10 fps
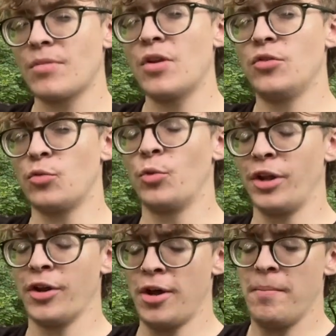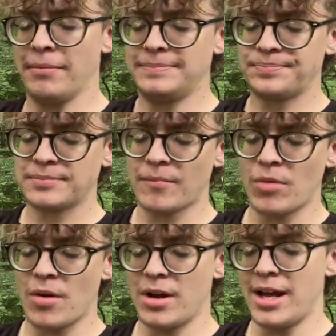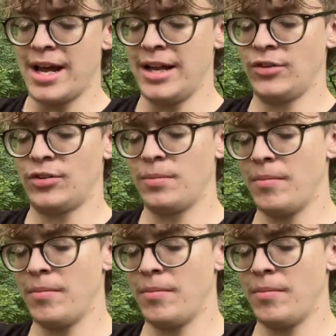It's really good. It's